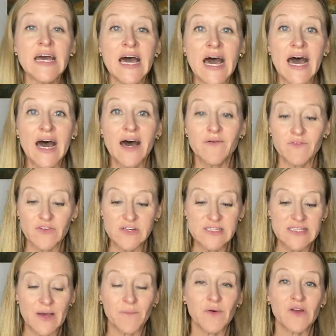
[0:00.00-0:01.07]
um, for
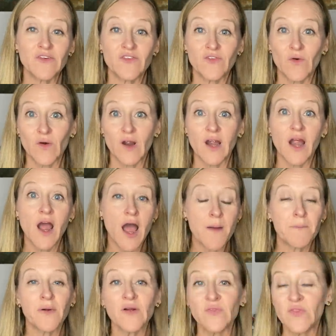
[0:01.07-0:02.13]
someone for a
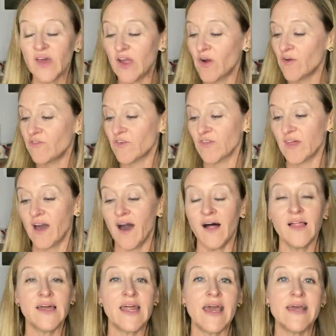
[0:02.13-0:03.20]
birthday or for the
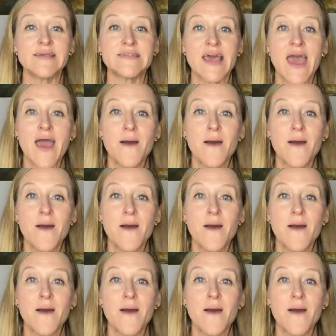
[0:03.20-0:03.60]
holidays,